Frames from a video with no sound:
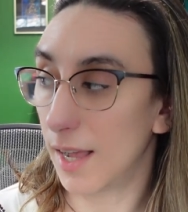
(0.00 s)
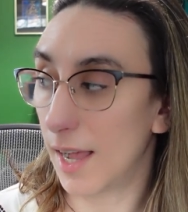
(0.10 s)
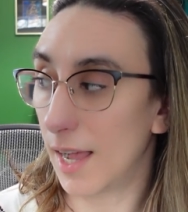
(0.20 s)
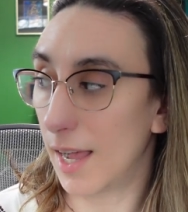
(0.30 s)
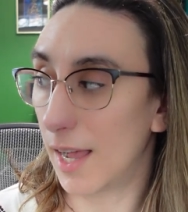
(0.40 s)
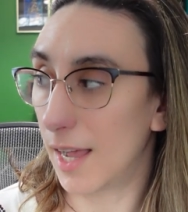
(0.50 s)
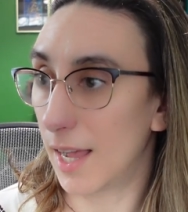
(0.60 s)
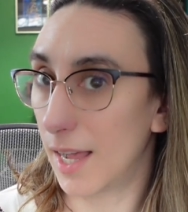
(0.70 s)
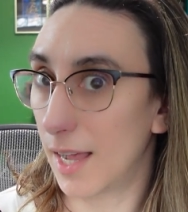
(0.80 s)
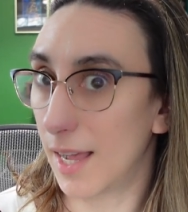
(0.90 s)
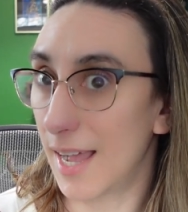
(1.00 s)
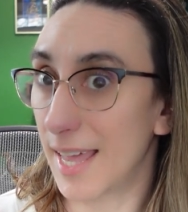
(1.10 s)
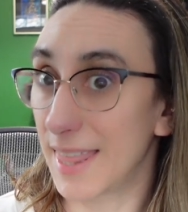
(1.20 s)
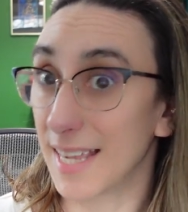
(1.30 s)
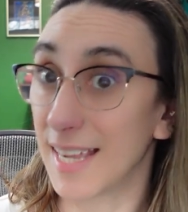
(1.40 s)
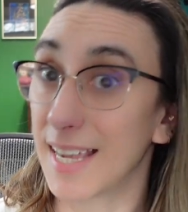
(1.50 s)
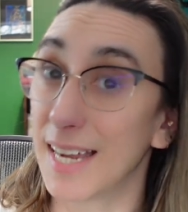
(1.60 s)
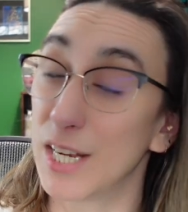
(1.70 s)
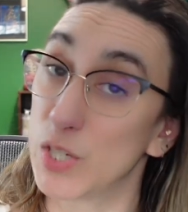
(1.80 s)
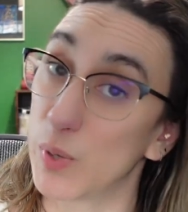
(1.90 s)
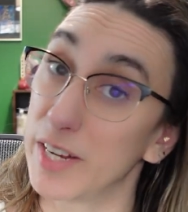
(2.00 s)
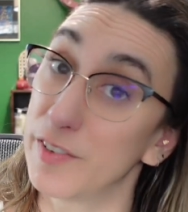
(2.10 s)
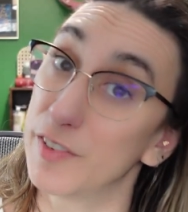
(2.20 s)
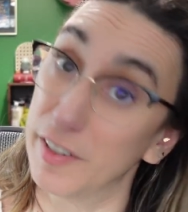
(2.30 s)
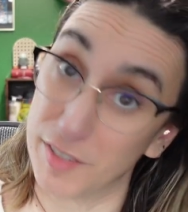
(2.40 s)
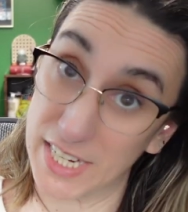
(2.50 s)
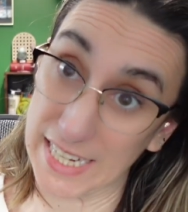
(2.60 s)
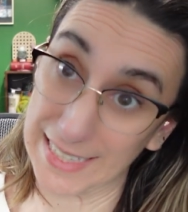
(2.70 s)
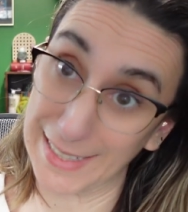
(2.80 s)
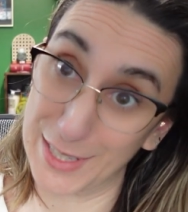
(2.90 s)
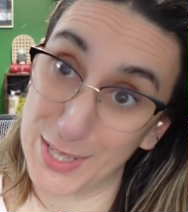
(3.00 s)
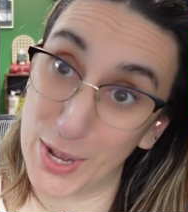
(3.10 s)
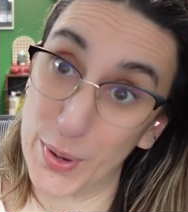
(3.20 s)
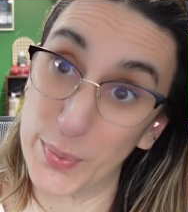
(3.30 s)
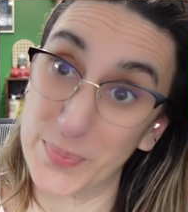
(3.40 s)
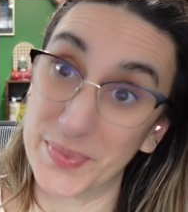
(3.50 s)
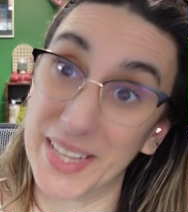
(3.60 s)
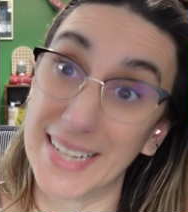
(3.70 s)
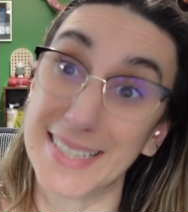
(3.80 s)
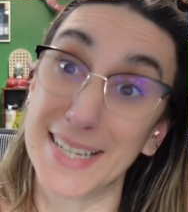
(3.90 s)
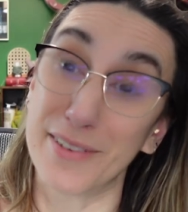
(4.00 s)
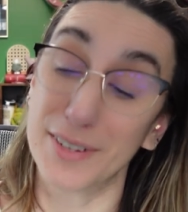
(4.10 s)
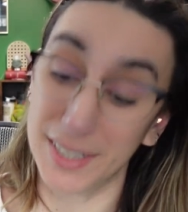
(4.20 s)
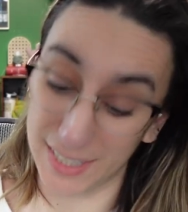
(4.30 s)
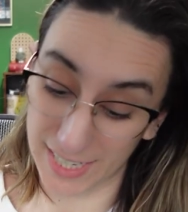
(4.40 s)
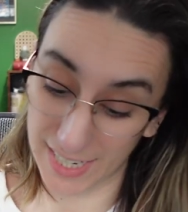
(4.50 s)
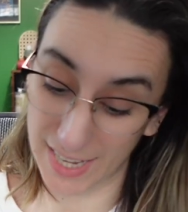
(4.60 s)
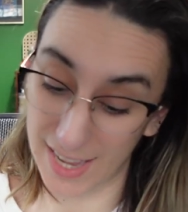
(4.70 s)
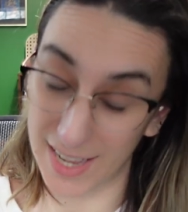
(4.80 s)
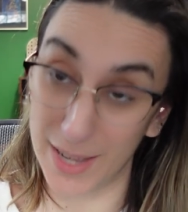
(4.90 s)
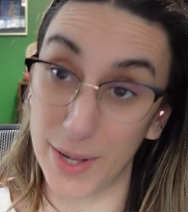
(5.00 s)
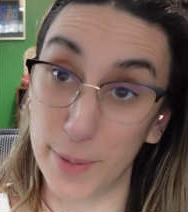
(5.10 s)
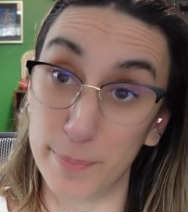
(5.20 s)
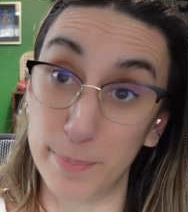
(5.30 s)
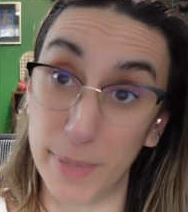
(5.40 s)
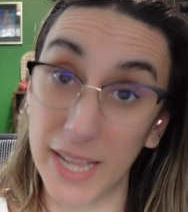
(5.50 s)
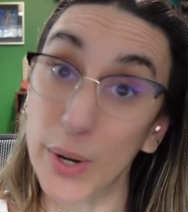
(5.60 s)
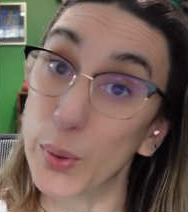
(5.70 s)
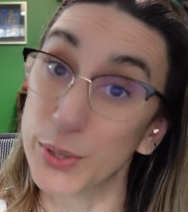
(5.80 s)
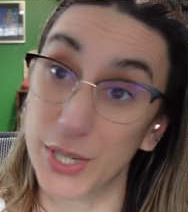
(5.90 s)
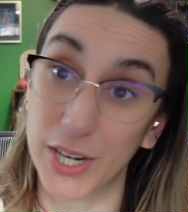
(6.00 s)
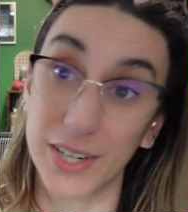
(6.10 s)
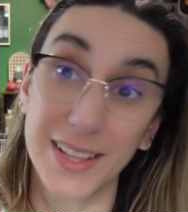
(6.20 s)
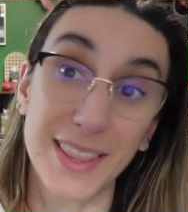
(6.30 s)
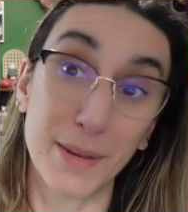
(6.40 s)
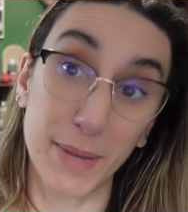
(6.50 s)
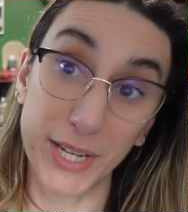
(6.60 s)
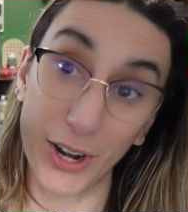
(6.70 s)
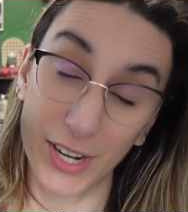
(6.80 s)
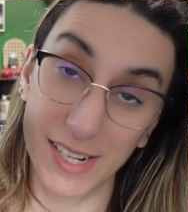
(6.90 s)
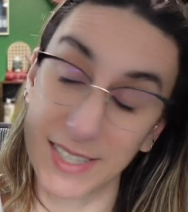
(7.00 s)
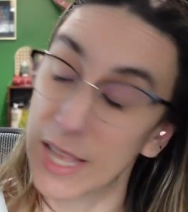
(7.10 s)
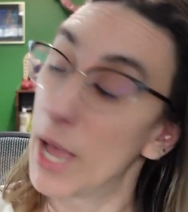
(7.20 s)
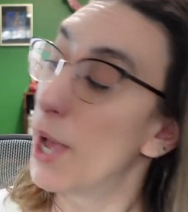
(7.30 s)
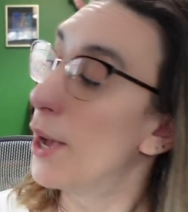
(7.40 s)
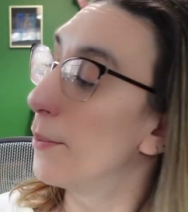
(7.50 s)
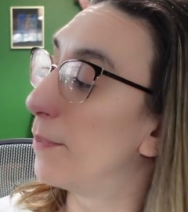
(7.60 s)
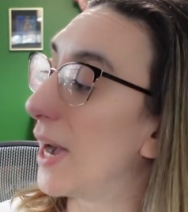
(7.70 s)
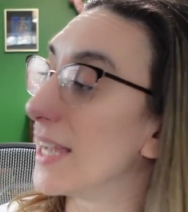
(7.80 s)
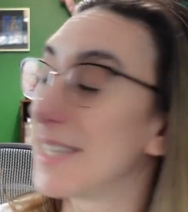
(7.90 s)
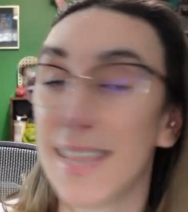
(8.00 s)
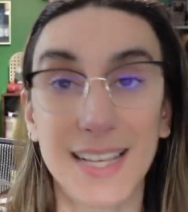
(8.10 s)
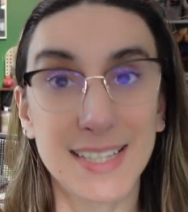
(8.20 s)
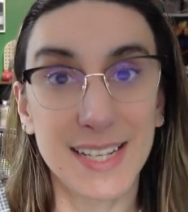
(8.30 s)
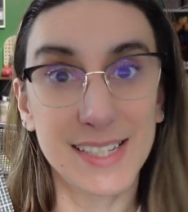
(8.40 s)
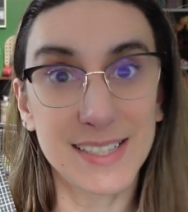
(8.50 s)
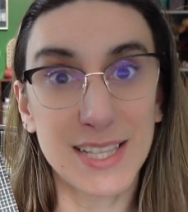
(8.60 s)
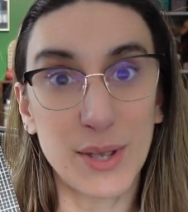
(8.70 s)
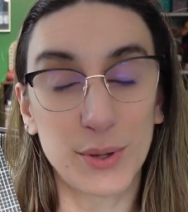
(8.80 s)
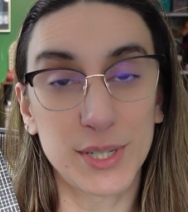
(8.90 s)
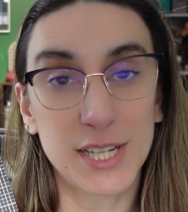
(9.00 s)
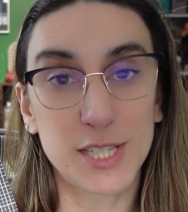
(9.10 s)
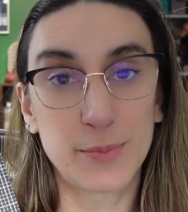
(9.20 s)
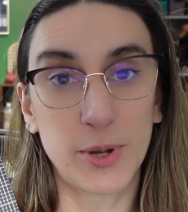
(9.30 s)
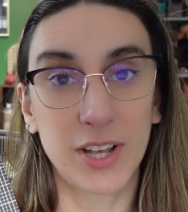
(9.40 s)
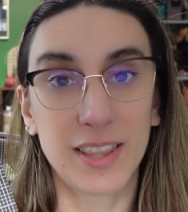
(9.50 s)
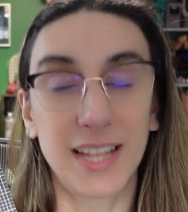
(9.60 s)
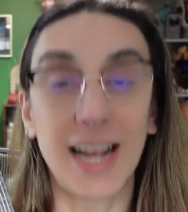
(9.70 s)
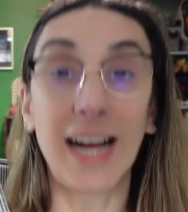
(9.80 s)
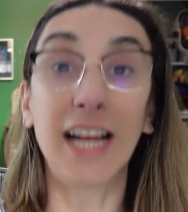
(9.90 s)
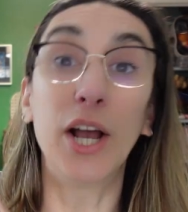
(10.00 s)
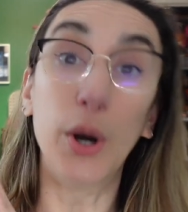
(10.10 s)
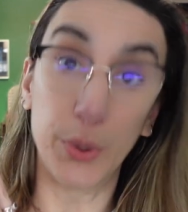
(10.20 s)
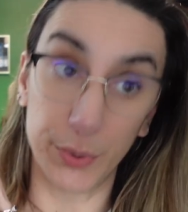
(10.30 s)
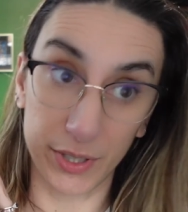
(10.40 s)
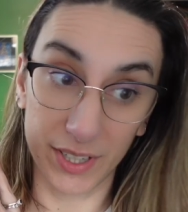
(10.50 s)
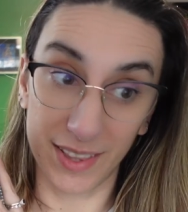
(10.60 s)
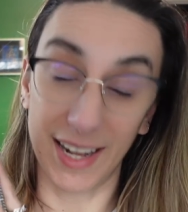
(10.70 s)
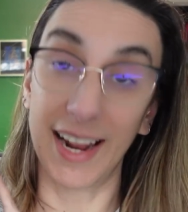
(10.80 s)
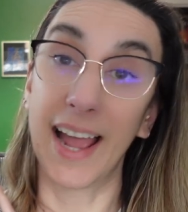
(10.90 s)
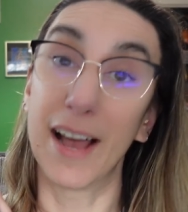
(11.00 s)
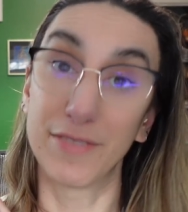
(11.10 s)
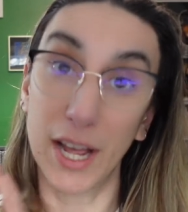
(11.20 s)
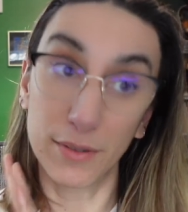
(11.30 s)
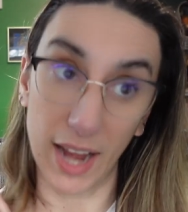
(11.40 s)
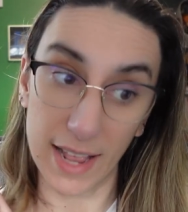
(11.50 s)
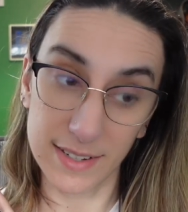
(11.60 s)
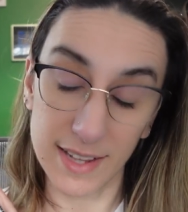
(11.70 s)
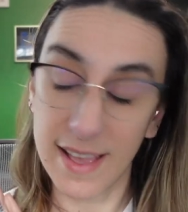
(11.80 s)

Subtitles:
I think I got it in 2015, so it's definitely a bit older than my yarn is. But this is the oldest book that I own that I have not read,